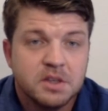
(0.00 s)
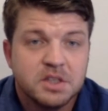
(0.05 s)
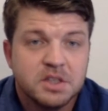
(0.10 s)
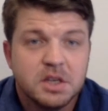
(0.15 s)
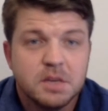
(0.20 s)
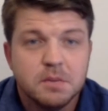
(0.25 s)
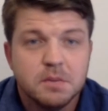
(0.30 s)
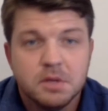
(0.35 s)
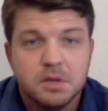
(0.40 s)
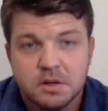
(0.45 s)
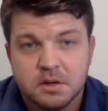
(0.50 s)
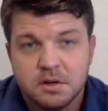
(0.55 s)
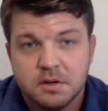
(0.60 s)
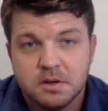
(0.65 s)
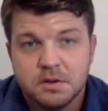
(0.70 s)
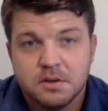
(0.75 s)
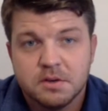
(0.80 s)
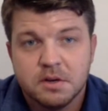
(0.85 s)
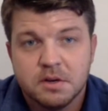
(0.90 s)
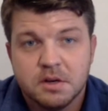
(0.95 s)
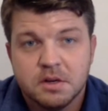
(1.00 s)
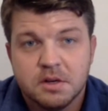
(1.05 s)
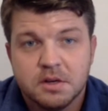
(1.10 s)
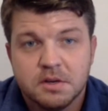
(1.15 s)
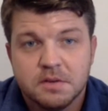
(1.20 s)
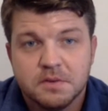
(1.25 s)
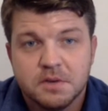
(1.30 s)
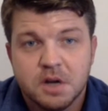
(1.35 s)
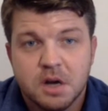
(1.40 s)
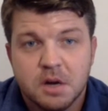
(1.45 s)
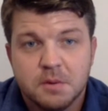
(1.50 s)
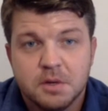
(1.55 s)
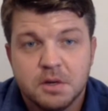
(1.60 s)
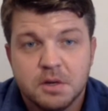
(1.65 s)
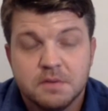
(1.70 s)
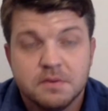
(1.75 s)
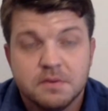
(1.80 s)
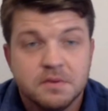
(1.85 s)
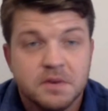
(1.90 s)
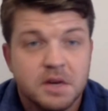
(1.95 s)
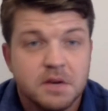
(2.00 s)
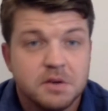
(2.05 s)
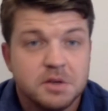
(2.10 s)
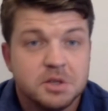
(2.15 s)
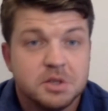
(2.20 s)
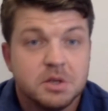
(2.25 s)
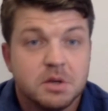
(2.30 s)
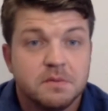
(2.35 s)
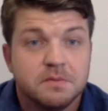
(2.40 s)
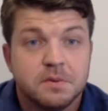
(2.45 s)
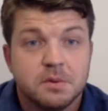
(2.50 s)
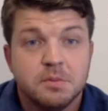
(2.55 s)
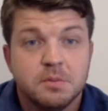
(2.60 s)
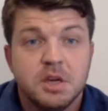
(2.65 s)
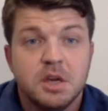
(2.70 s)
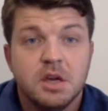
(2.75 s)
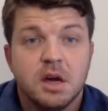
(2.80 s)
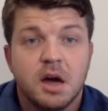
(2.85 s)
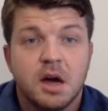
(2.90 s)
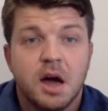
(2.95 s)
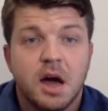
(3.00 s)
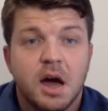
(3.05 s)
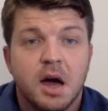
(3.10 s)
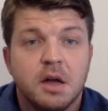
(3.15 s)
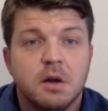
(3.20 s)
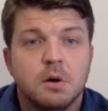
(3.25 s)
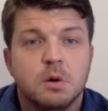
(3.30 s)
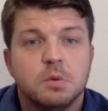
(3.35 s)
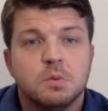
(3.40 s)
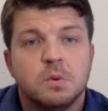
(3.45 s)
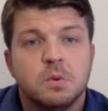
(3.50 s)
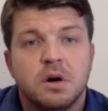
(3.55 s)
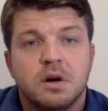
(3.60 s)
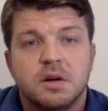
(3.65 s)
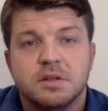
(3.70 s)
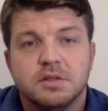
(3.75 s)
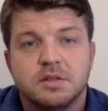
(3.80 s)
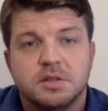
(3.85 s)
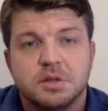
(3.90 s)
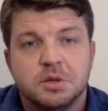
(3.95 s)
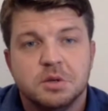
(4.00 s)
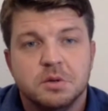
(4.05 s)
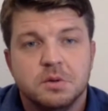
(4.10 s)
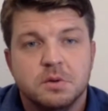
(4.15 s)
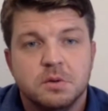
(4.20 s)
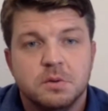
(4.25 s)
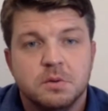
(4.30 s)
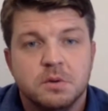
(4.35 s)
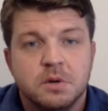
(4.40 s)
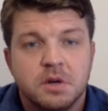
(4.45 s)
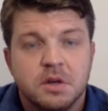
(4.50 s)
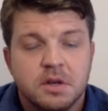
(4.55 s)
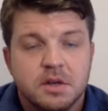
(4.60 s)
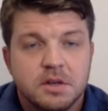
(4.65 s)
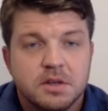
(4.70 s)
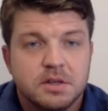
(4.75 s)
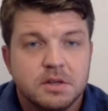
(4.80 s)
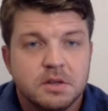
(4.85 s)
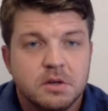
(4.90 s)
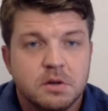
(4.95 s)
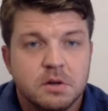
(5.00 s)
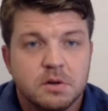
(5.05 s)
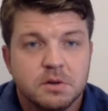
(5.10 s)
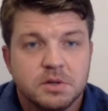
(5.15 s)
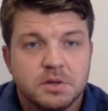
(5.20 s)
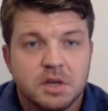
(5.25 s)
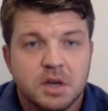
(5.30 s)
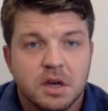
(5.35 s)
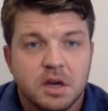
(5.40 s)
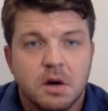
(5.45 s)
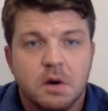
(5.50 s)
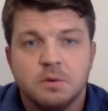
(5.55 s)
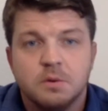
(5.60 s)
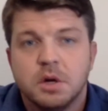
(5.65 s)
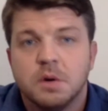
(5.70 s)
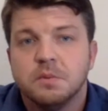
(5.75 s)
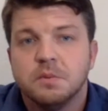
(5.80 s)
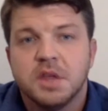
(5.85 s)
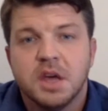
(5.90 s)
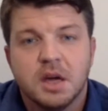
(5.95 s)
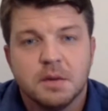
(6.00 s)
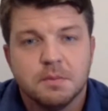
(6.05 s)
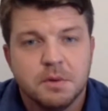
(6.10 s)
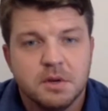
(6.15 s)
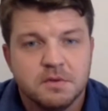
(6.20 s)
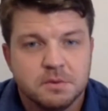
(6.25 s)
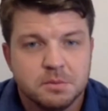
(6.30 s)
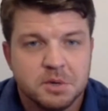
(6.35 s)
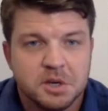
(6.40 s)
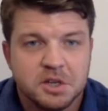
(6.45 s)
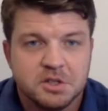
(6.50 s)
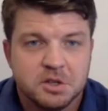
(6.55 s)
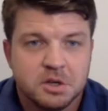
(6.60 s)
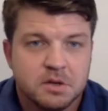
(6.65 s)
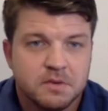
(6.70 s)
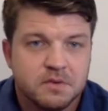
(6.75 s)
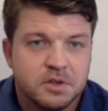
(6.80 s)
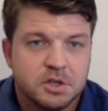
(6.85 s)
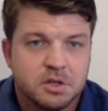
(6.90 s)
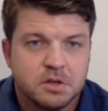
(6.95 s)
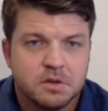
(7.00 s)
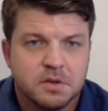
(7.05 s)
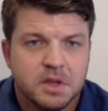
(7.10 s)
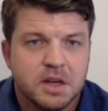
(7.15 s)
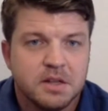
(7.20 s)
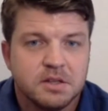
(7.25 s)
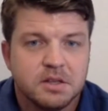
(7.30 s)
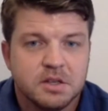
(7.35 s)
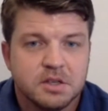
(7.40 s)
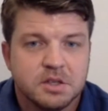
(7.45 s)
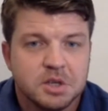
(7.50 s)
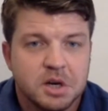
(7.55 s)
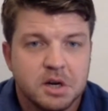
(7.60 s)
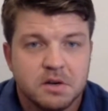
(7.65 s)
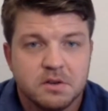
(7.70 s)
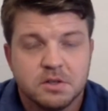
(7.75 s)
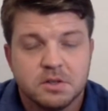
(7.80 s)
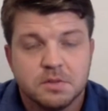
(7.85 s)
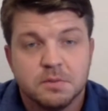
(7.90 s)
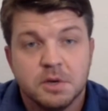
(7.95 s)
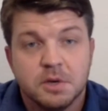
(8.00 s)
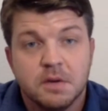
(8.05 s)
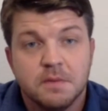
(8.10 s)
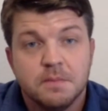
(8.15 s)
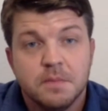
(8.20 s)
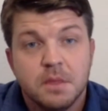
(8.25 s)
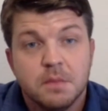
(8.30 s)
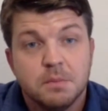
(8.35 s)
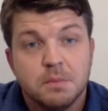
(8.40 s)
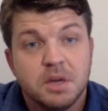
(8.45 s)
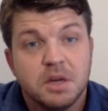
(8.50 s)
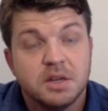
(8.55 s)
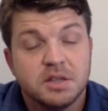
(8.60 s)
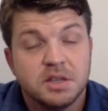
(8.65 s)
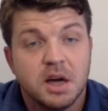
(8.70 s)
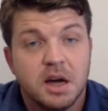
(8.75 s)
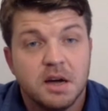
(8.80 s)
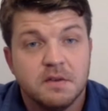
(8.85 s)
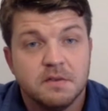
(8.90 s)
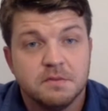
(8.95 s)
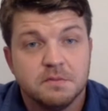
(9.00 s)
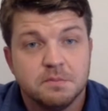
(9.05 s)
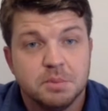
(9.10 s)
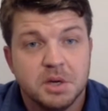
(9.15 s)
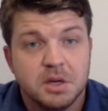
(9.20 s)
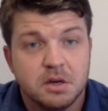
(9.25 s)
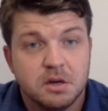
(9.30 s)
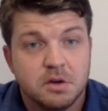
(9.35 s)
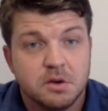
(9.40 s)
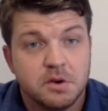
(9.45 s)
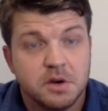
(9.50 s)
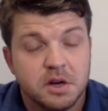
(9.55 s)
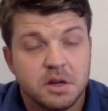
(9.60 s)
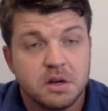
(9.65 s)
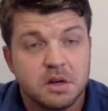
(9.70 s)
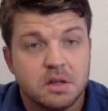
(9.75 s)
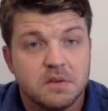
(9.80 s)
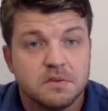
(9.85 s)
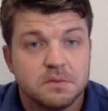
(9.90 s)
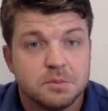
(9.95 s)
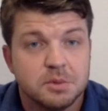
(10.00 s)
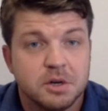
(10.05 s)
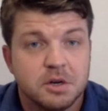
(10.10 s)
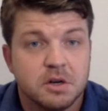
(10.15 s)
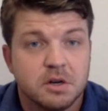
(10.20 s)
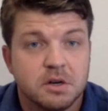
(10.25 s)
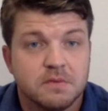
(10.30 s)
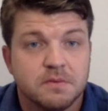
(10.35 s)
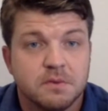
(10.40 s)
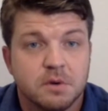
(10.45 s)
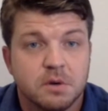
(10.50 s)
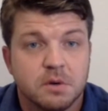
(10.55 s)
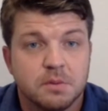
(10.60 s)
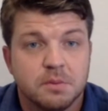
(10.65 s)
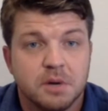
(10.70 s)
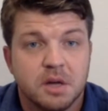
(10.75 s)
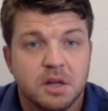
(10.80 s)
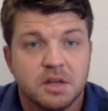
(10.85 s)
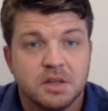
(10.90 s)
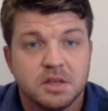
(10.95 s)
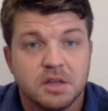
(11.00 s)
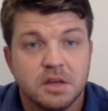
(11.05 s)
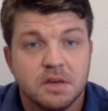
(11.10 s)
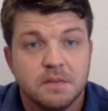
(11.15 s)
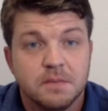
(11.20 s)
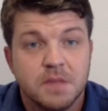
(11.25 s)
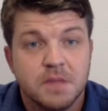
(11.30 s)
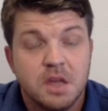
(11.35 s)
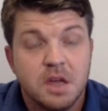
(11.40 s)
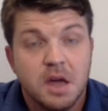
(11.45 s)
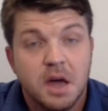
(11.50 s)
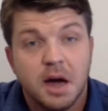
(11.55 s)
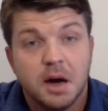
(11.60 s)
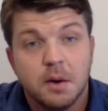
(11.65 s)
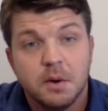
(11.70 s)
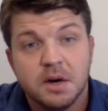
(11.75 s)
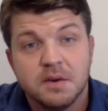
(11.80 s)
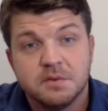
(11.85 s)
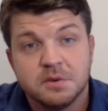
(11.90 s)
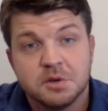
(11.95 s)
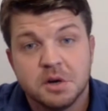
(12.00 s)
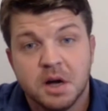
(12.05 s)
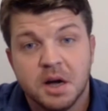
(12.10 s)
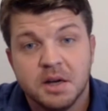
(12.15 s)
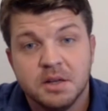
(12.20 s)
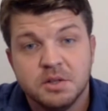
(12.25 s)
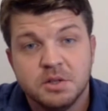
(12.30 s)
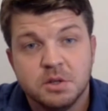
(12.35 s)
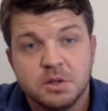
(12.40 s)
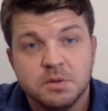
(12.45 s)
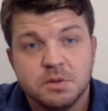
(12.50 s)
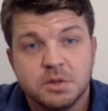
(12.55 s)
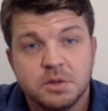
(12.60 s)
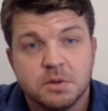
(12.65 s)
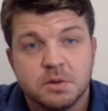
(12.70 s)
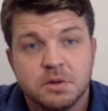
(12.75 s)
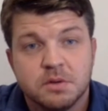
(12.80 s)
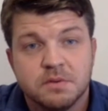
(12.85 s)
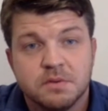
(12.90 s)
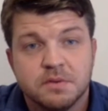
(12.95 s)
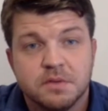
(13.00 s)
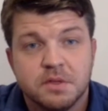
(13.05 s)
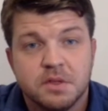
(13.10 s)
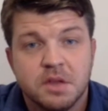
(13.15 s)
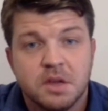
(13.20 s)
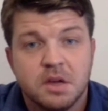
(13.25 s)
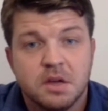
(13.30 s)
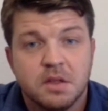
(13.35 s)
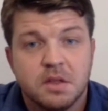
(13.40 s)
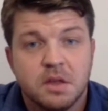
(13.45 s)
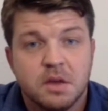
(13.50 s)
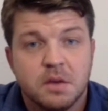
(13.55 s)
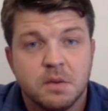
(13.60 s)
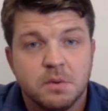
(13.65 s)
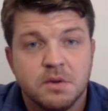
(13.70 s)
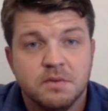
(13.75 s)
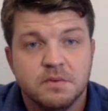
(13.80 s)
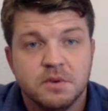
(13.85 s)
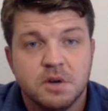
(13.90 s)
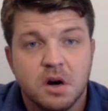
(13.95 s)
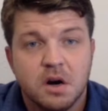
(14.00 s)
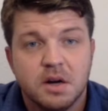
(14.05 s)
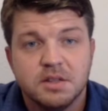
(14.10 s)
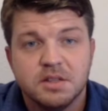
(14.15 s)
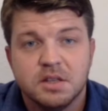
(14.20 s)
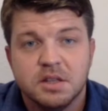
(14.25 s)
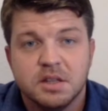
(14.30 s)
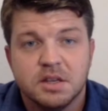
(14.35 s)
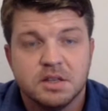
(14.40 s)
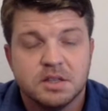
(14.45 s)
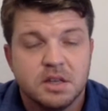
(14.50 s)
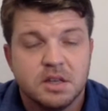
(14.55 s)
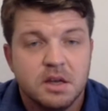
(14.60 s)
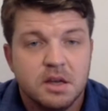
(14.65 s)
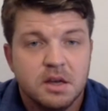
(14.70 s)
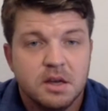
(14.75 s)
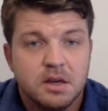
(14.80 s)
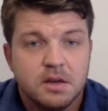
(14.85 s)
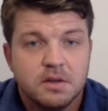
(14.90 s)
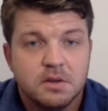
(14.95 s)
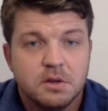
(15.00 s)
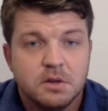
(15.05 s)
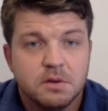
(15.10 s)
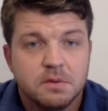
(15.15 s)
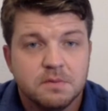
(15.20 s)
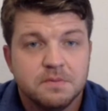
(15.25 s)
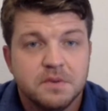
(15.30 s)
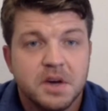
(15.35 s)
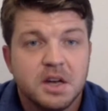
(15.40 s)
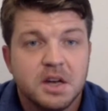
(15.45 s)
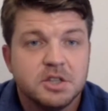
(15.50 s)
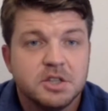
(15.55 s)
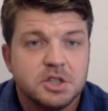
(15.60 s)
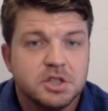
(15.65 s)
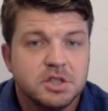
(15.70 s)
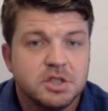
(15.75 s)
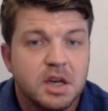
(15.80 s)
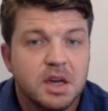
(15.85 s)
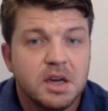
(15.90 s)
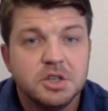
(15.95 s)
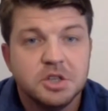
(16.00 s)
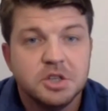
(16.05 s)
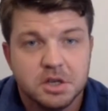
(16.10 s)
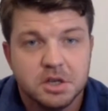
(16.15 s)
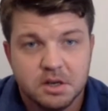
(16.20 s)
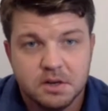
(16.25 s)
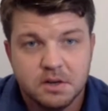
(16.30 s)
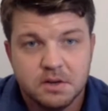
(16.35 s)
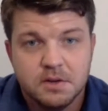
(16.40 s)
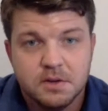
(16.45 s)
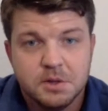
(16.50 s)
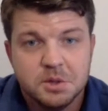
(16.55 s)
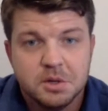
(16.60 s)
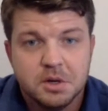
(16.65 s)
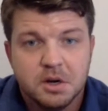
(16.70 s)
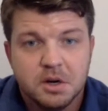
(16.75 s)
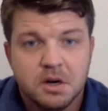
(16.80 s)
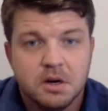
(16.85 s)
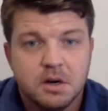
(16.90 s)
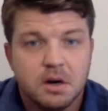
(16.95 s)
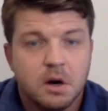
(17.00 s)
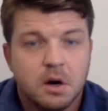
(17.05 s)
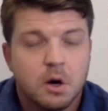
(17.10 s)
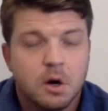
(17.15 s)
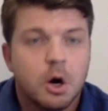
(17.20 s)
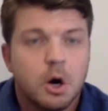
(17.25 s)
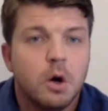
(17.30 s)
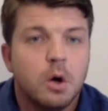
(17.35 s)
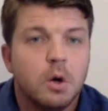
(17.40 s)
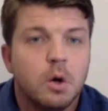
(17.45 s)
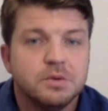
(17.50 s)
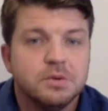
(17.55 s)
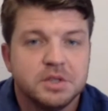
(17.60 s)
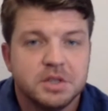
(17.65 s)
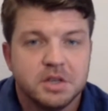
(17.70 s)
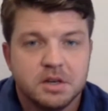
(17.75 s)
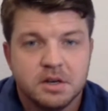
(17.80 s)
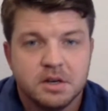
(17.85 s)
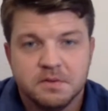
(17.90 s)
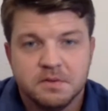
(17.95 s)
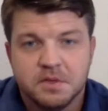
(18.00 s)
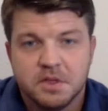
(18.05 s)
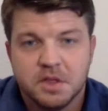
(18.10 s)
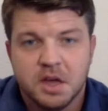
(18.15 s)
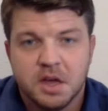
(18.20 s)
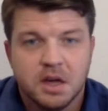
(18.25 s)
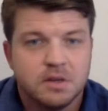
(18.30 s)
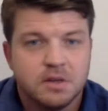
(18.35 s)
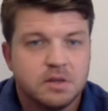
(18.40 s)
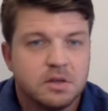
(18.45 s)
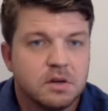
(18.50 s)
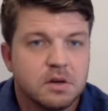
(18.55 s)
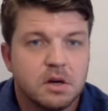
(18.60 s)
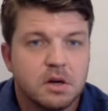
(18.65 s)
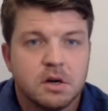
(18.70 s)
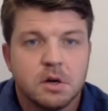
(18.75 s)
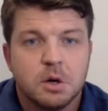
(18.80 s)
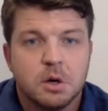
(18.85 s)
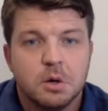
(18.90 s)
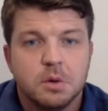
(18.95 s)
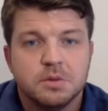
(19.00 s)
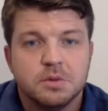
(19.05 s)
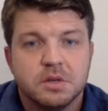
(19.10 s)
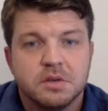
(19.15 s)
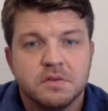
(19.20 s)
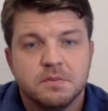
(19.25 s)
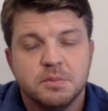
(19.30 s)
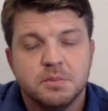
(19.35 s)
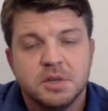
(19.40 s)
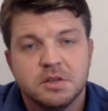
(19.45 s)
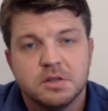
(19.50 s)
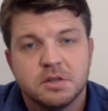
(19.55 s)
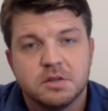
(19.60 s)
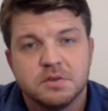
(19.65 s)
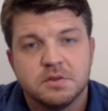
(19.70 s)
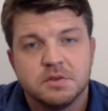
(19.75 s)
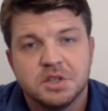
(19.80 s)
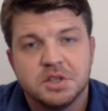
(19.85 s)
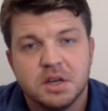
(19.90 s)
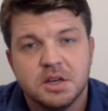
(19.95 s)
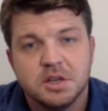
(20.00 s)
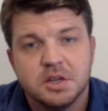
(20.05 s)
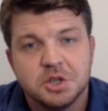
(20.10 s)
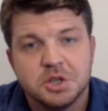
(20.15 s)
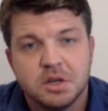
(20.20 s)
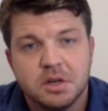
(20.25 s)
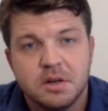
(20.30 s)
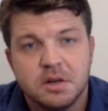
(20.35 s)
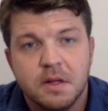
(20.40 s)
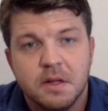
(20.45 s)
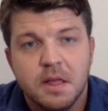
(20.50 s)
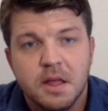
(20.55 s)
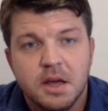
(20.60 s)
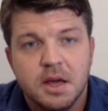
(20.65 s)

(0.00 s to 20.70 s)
a similar uh, phenomenon for veterans. So for me, I, I don't want to, you know, say, oh, don't thank me for my service or that dishonors me because right. I've been critical of American foreign policy. However, I do sort of think that we've gone to this, you know, fetishization a, a cult of thanks, a, a, cult of militarization.